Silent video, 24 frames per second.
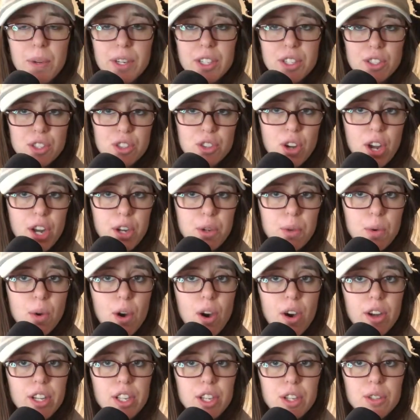wanted to try new
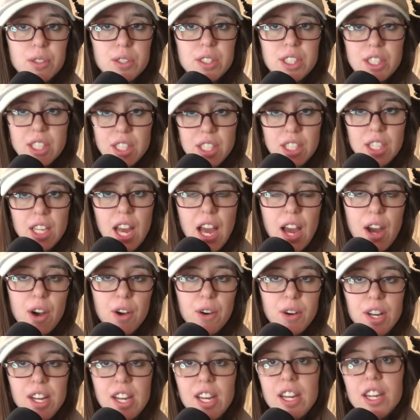audio, see
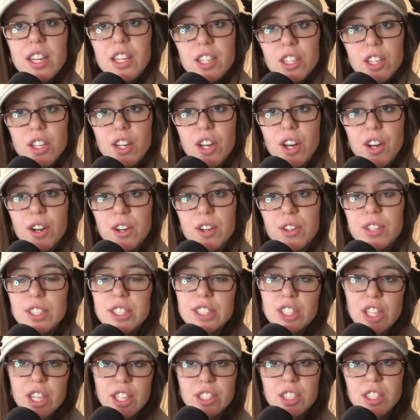how, you know, it
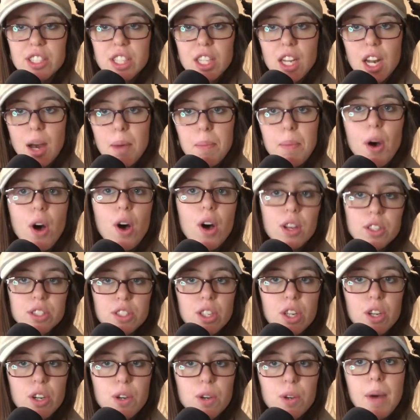changes it up.
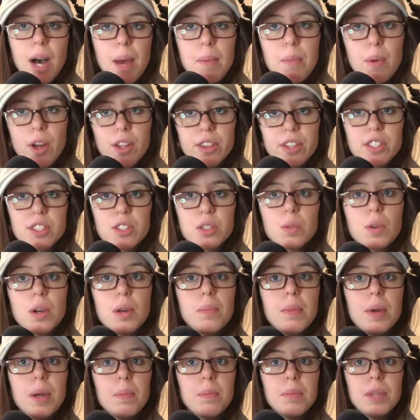Also, I bought this
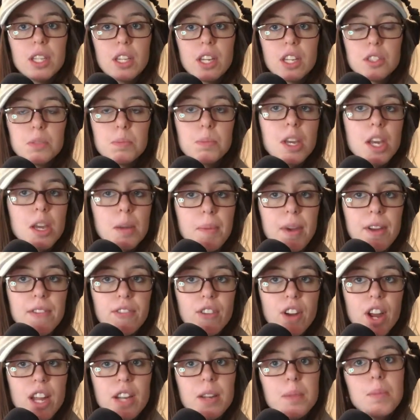equipment because me and my
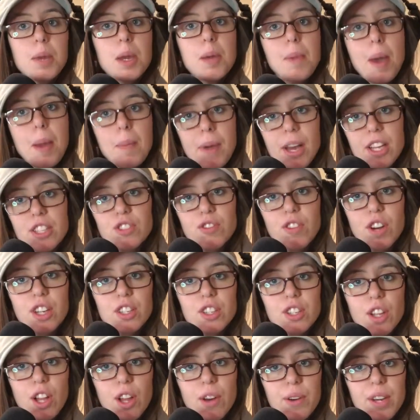friend, me and my best friend
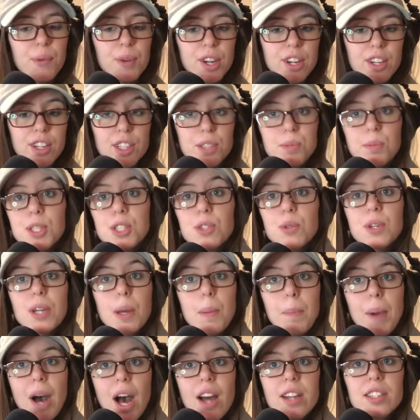Chloe, we're going to be doing a
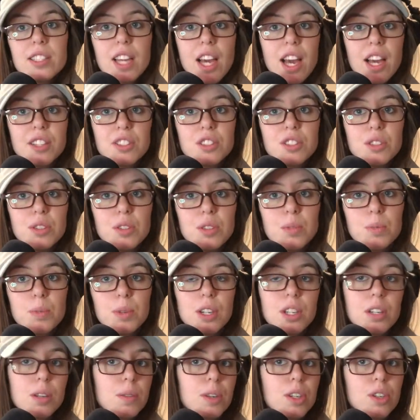podcast soon.
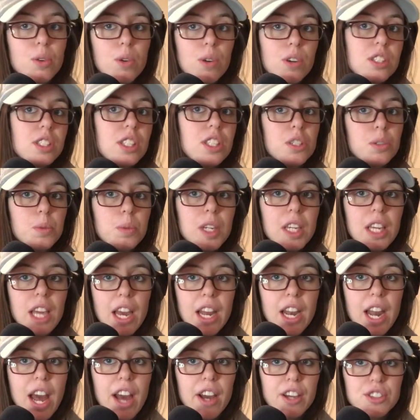We're going to record this
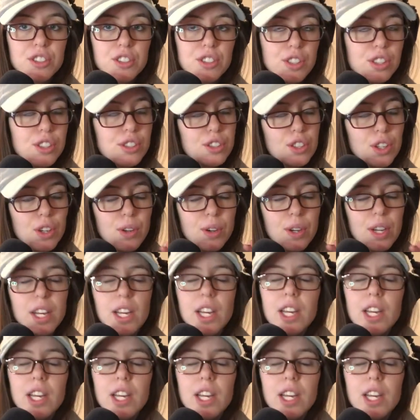weekend, actually. So